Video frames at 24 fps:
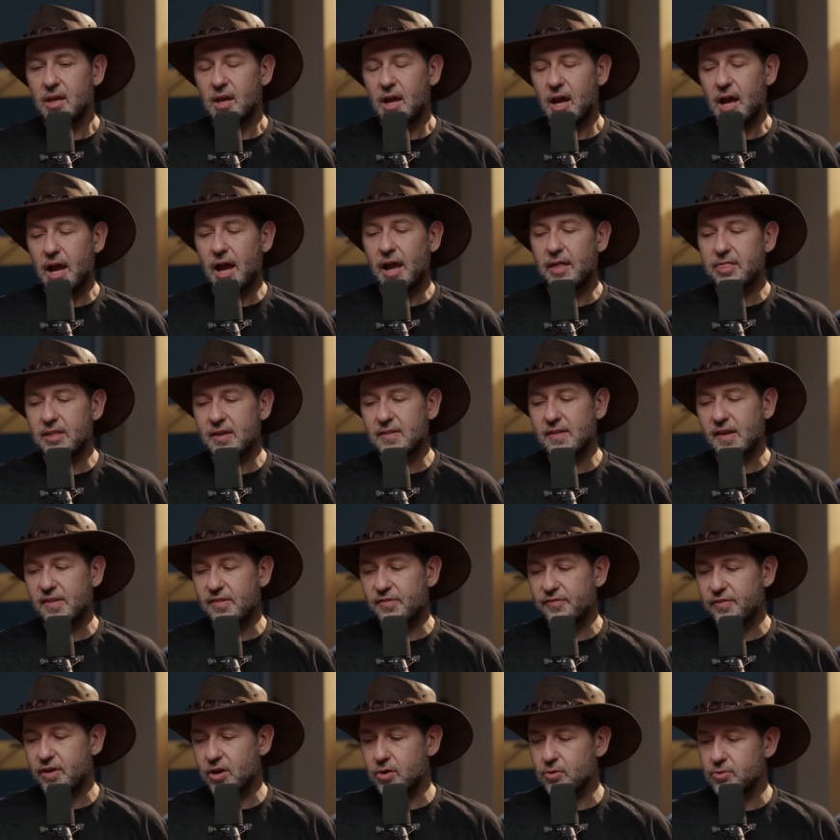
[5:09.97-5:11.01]
I think that's
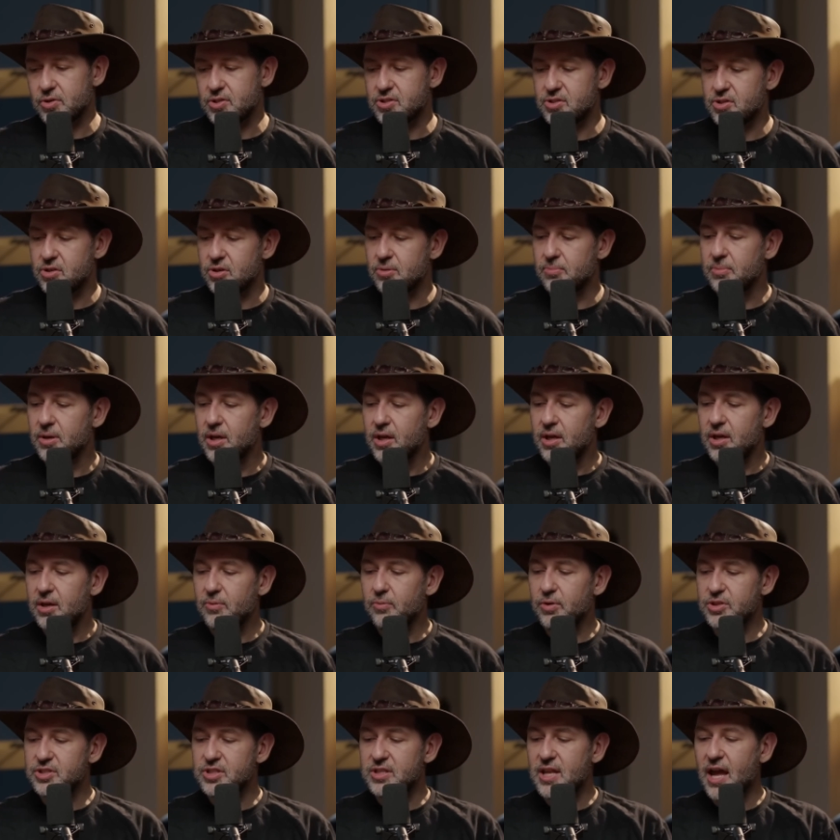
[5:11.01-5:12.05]
fair to assume.
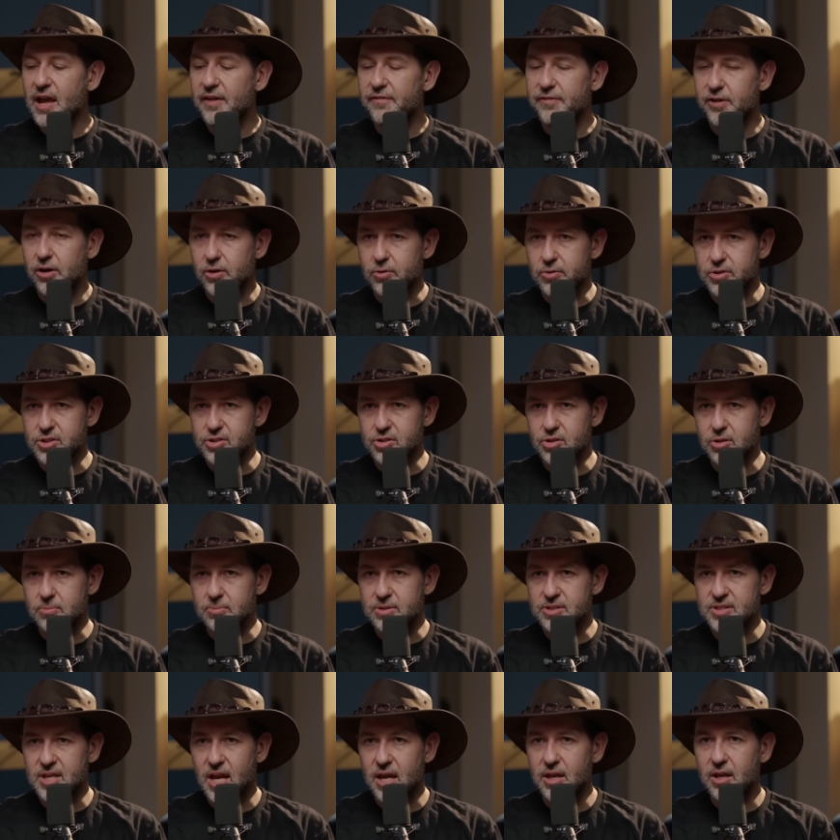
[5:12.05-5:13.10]
What's not fair to assume
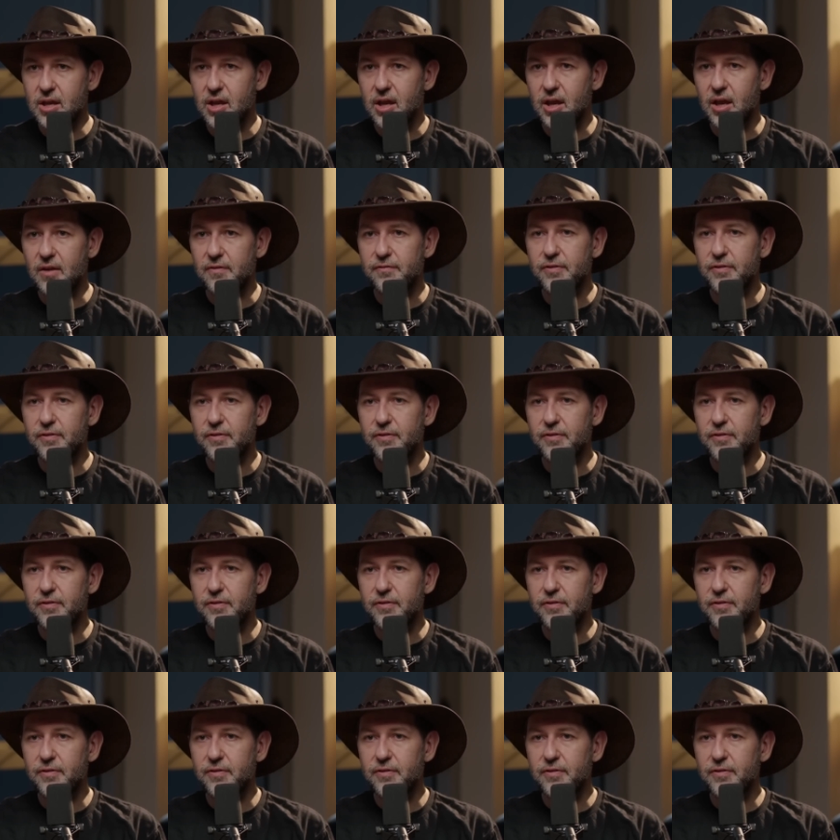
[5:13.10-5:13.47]
is that